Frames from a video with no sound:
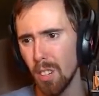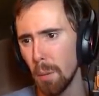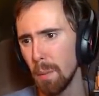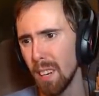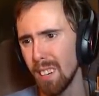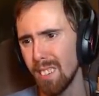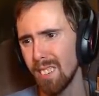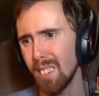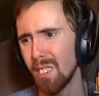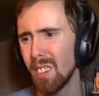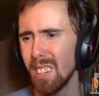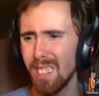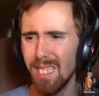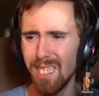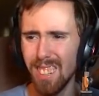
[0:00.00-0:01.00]
I mean, I don't know.
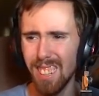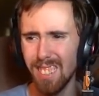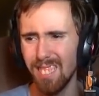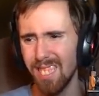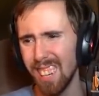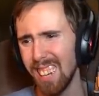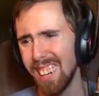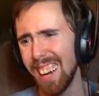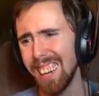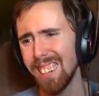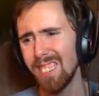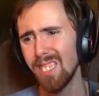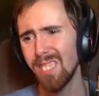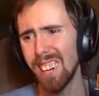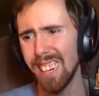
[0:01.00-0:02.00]
What do you guys? I
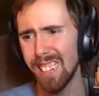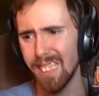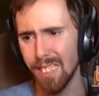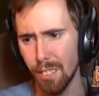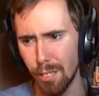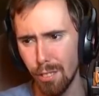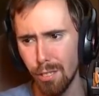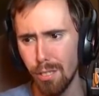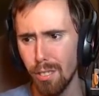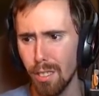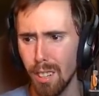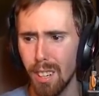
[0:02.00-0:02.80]
don't like this.